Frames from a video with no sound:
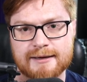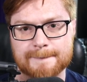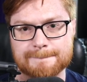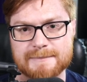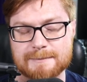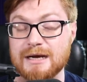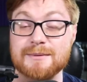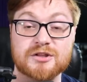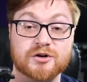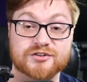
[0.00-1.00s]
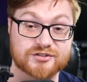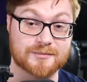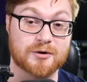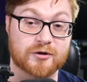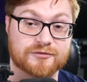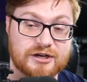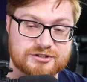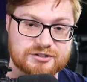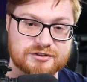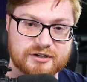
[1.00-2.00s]
And maybe there's some
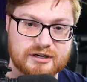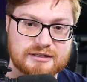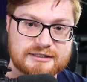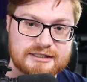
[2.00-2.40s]
motivation in there.